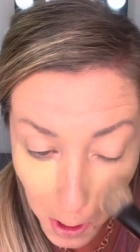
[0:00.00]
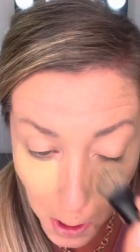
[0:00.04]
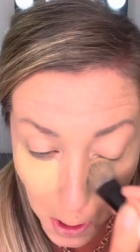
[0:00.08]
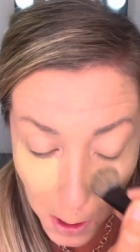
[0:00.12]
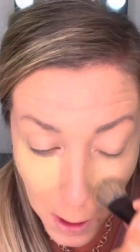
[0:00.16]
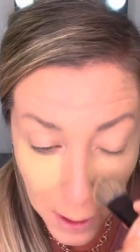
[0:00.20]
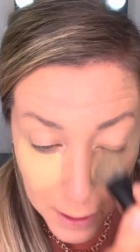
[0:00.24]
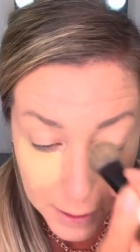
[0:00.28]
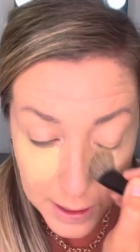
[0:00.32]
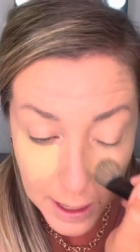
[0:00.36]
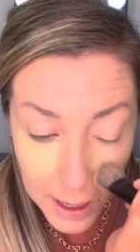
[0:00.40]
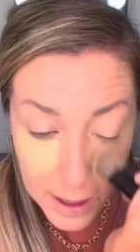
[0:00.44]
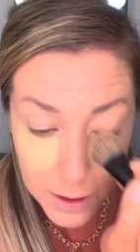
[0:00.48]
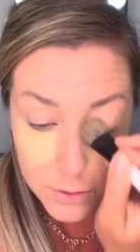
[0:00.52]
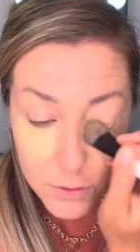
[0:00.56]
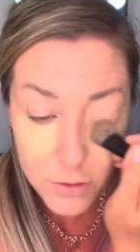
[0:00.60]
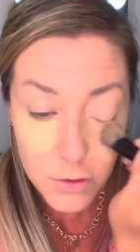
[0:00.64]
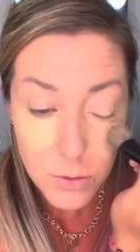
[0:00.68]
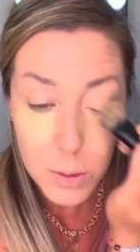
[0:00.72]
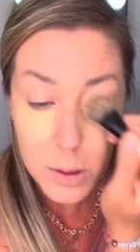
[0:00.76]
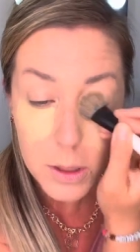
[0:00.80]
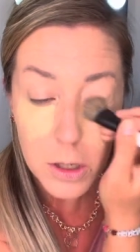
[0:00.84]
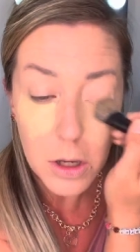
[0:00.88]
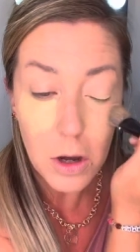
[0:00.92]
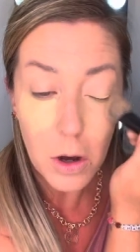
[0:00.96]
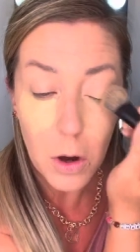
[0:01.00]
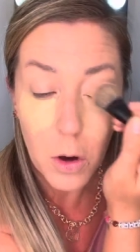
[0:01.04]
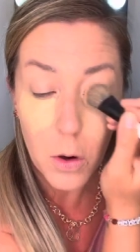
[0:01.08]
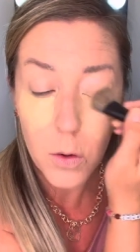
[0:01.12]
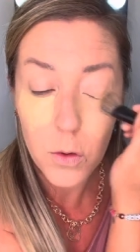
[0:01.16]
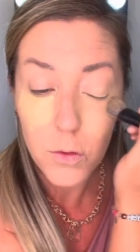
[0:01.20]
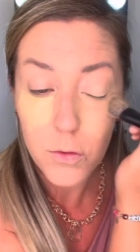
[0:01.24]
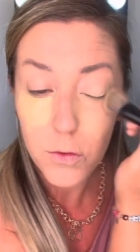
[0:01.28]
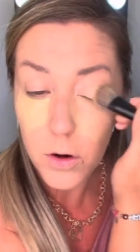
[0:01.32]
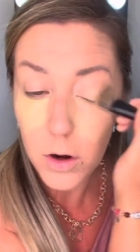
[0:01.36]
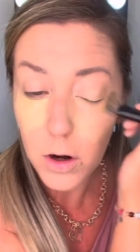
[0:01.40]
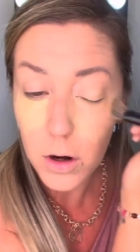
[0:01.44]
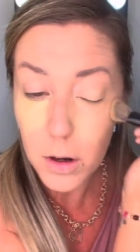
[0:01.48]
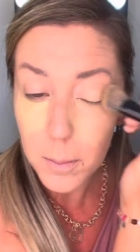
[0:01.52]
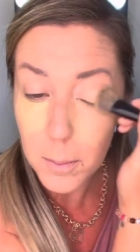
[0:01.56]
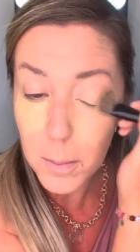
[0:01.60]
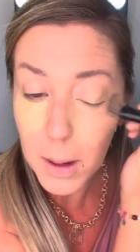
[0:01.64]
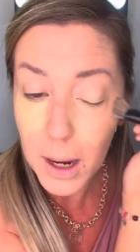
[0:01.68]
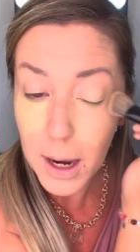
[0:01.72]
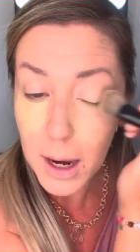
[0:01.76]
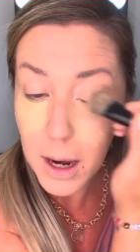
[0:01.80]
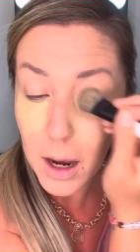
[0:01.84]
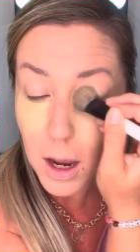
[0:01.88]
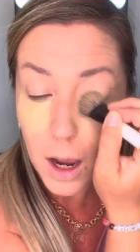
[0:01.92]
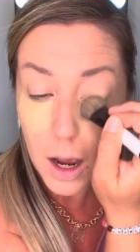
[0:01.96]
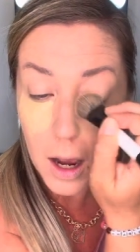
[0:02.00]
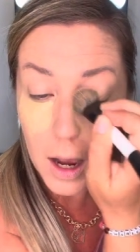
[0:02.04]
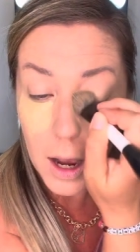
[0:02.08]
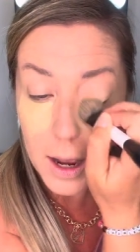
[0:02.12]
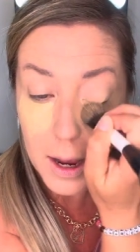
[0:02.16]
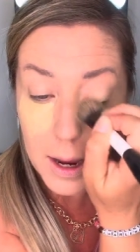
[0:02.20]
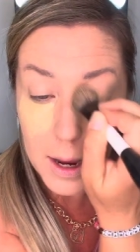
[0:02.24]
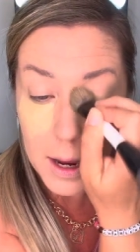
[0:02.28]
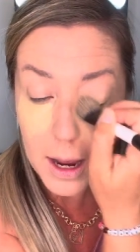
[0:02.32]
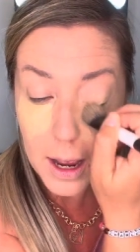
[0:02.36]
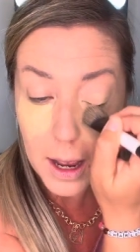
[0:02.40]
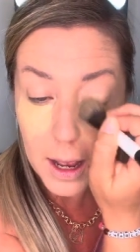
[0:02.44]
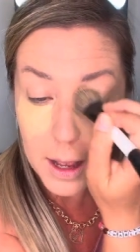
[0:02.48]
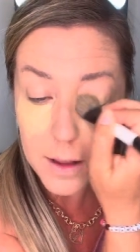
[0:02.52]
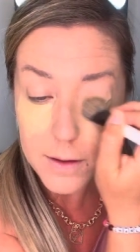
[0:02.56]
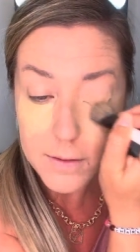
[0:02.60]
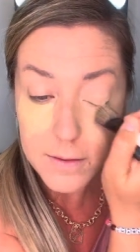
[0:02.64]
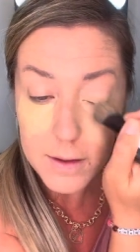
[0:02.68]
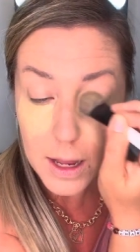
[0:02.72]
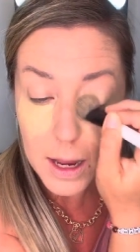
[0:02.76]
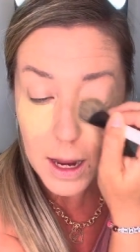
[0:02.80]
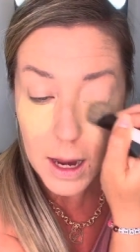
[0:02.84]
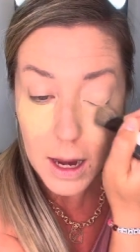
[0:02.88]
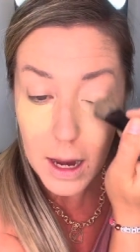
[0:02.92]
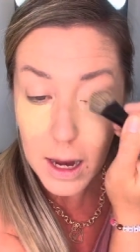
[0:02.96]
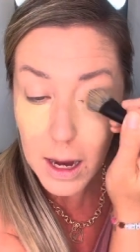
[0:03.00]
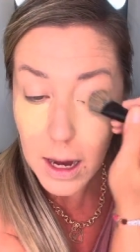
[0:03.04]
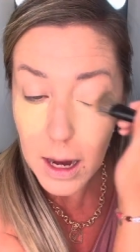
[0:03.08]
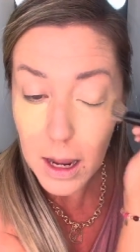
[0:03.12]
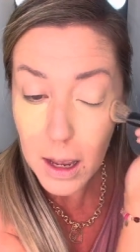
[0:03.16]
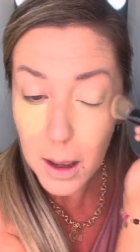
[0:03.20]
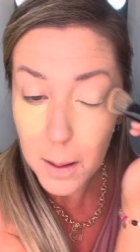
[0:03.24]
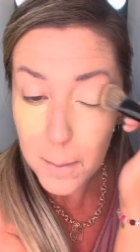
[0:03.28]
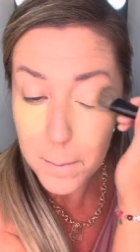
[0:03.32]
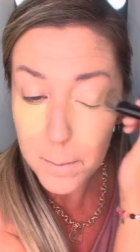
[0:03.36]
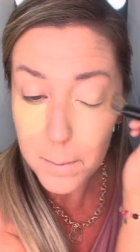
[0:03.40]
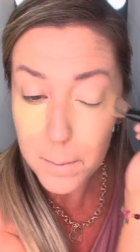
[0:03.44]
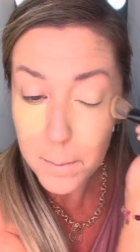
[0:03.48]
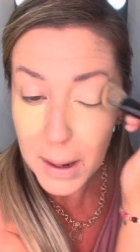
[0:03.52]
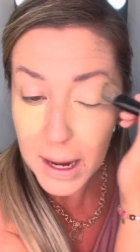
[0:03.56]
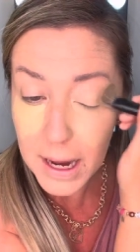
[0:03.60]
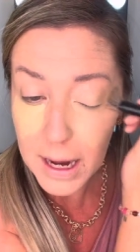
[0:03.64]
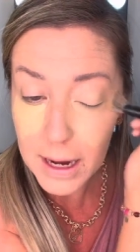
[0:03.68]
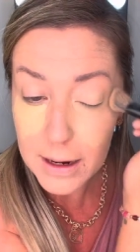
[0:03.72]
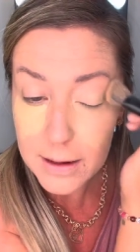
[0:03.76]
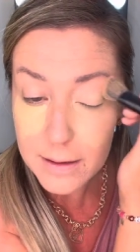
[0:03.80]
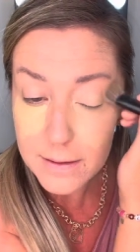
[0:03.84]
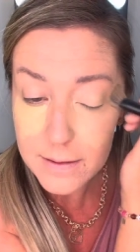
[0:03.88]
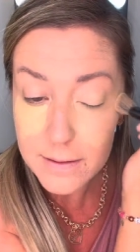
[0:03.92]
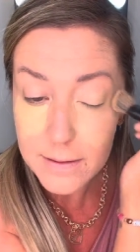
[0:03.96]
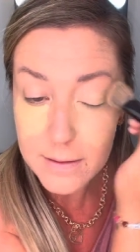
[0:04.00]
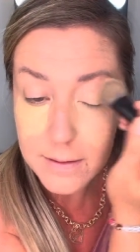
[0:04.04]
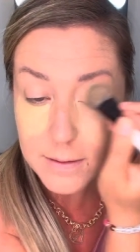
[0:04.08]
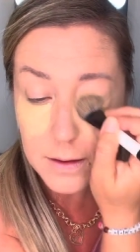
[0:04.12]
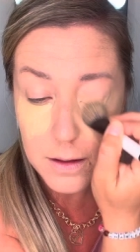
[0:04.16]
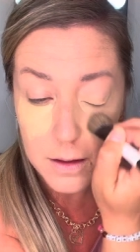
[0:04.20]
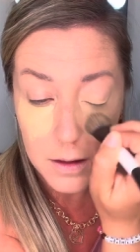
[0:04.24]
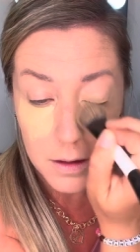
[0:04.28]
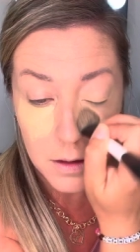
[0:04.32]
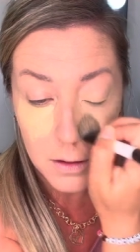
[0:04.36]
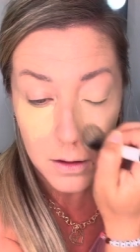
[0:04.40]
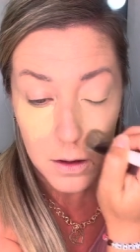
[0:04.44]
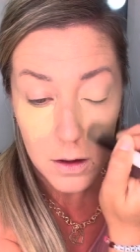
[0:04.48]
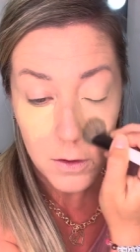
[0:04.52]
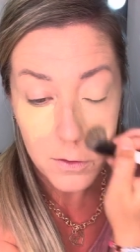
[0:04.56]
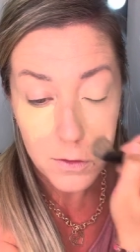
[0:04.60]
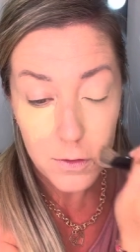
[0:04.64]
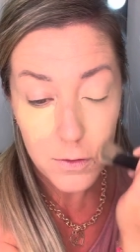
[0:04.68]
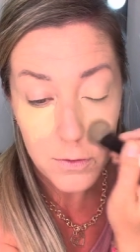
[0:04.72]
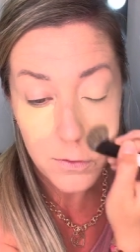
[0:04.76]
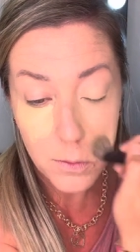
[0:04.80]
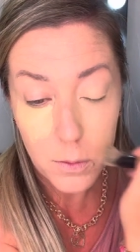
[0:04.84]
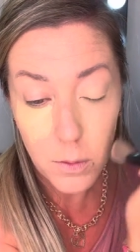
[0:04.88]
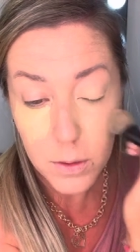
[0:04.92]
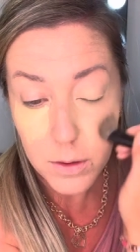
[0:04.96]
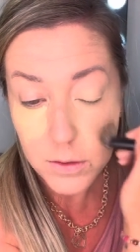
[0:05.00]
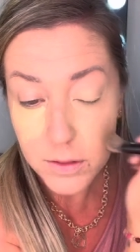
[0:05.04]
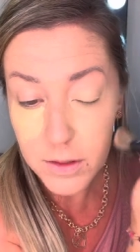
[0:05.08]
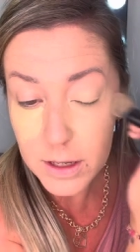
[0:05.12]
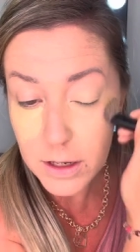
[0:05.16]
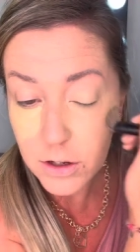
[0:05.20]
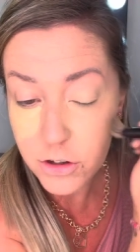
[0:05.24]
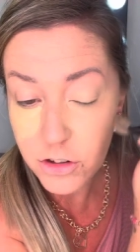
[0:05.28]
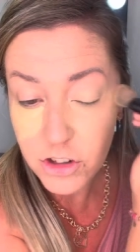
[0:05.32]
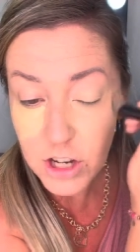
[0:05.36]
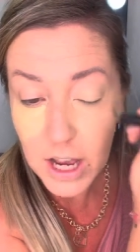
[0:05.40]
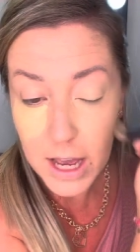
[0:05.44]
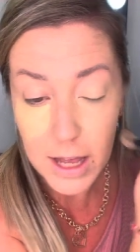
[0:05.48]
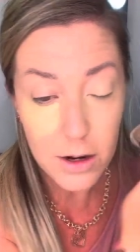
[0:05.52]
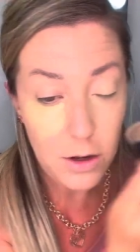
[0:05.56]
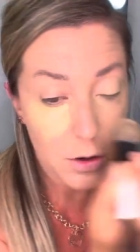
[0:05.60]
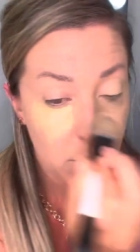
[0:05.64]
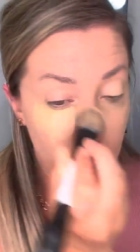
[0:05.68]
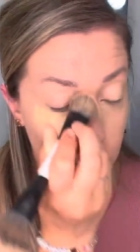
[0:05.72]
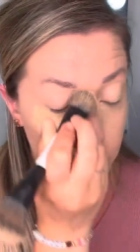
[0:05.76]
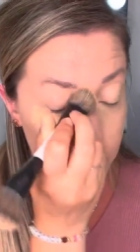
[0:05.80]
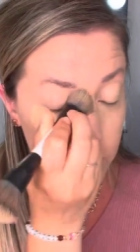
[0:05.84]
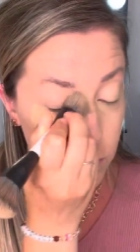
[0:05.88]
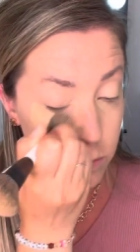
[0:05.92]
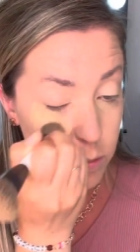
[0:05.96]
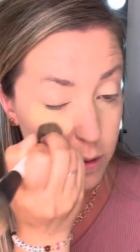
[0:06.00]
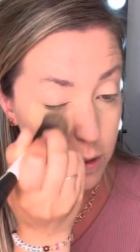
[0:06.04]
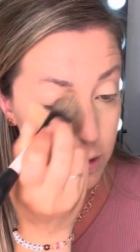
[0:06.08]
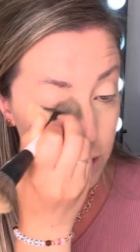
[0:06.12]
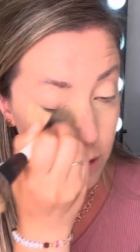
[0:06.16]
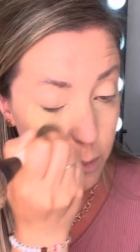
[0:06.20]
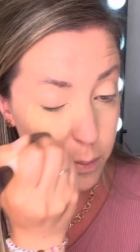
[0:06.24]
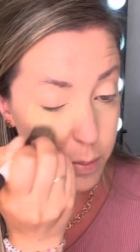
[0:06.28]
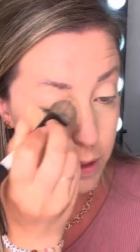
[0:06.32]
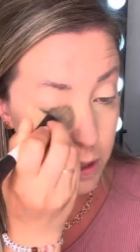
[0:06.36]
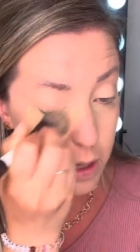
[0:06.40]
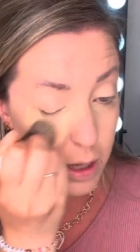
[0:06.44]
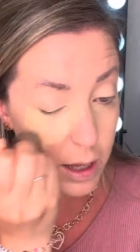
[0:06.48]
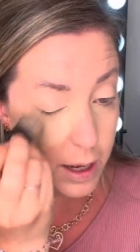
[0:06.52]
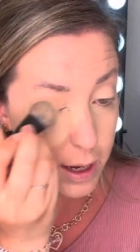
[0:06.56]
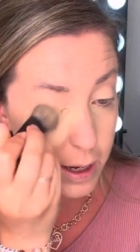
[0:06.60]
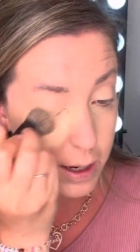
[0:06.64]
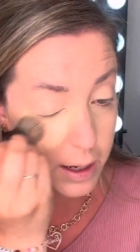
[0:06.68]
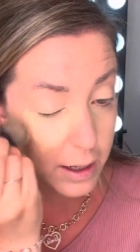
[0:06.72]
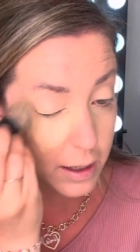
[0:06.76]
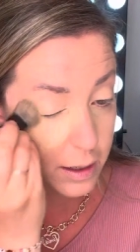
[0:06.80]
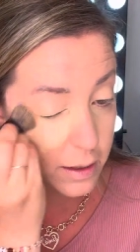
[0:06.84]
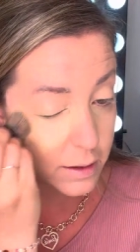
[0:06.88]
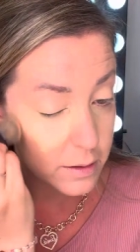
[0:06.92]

Again, doing over my eye as a base for the shadow we will apply.